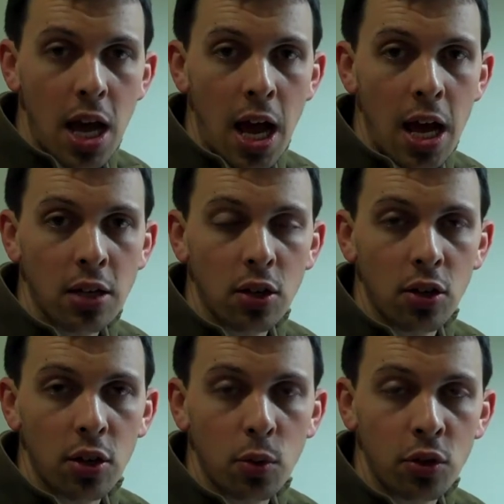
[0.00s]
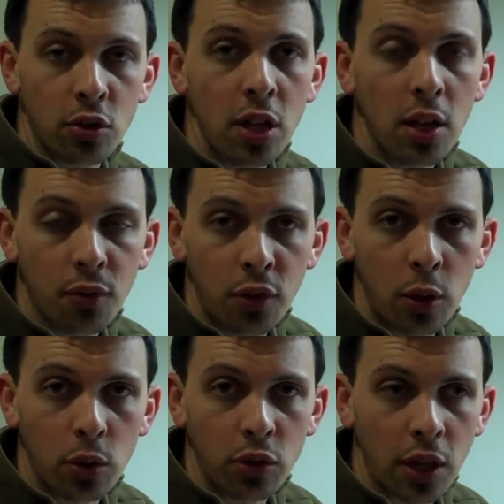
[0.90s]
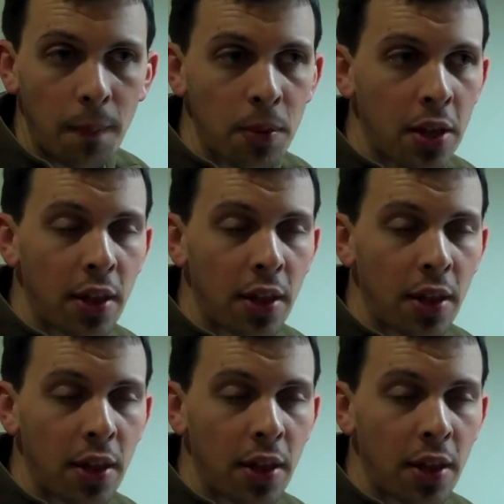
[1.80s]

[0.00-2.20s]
and the receive frequency.